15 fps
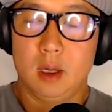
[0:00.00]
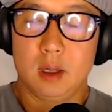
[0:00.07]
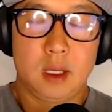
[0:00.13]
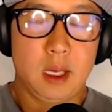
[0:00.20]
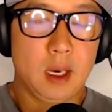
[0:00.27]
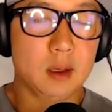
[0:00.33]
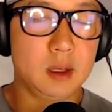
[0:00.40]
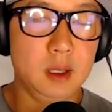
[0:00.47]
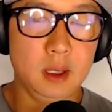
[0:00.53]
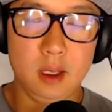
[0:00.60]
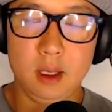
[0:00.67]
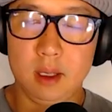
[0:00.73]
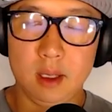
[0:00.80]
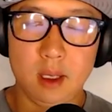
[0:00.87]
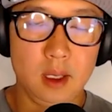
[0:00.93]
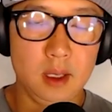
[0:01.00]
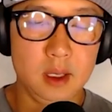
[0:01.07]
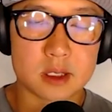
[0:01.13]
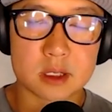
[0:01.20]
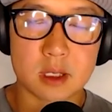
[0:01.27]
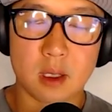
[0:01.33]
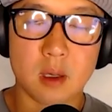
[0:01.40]
calculated and
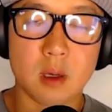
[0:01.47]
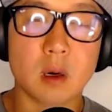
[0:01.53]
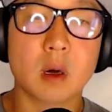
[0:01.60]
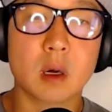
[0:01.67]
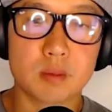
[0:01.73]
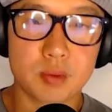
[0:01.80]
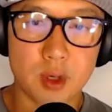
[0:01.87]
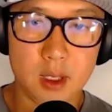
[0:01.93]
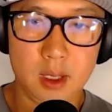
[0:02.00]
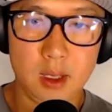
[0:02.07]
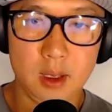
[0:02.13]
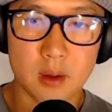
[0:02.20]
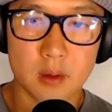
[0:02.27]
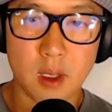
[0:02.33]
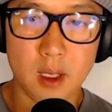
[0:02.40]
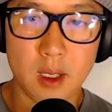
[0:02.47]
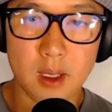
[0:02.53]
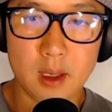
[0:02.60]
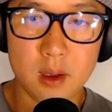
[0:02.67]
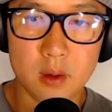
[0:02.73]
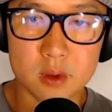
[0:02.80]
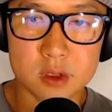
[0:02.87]
it's heartbreaking right
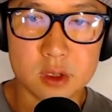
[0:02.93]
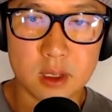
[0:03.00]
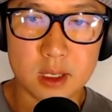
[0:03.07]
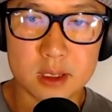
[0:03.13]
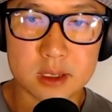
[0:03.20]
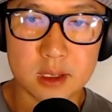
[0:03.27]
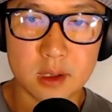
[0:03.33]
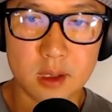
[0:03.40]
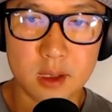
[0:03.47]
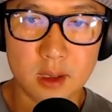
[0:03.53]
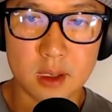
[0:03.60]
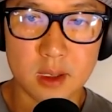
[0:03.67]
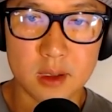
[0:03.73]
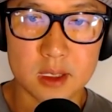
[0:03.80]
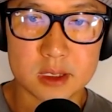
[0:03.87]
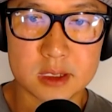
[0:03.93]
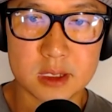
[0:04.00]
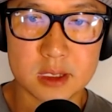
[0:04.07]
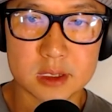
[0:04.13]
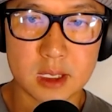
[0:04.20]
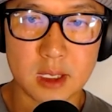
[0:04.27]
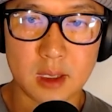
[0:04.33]
i don't want you guys to think that this
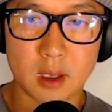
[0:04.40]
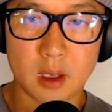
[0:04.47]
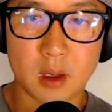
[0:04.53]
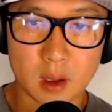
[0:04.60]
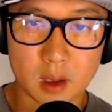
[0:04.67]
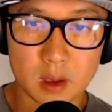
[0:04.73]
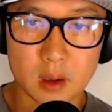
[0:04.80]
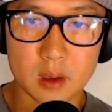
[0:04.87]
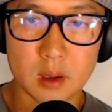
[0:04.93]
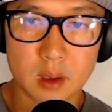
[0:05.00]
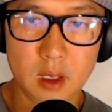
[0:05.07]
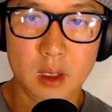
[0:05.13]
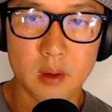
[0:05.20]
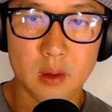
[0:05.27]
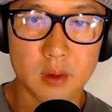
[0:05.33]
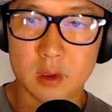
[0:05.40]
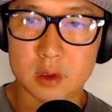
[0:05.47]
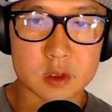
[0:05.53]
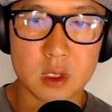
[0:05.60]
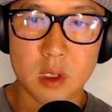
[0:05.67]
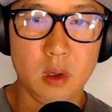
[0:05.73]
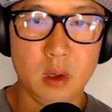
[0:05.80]
is like a heart you know
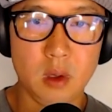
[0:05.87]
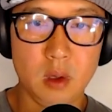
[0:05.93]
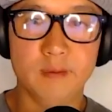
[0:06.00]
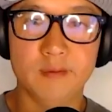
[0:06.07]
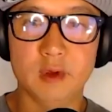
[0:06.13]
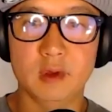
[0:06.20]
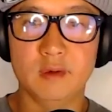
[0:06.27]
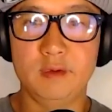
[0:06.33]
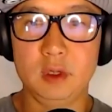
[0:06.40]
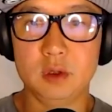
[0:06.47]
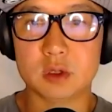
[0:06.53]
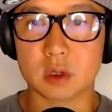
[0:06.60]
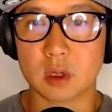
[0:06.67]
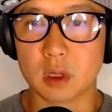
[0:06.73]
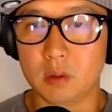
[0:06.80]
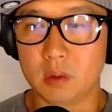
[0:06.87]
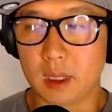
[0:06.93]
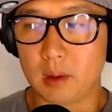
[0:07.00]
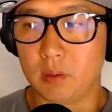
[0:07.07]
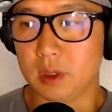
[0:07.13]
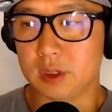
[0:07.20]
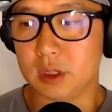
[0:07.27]
there's no hope for the future what
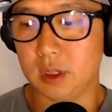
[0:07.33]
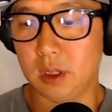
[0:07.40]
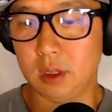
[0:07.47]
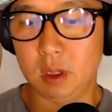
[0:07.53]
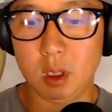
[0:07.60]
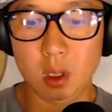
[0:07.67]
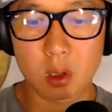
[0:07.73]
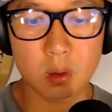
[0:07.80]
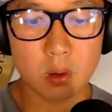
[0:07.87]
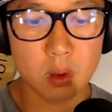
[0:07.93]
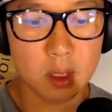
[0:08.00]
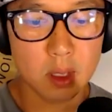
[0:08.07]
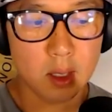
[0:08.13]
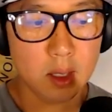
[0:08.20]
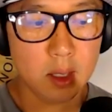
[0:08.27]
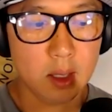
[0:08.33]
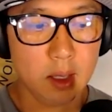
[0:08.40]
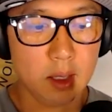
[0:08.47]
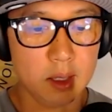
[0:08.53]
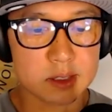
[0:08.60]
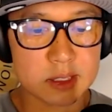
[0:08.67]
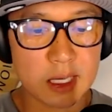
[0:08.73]
i want you to know
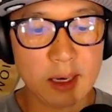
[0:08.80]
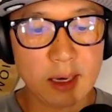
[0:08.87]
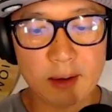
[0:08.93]
is that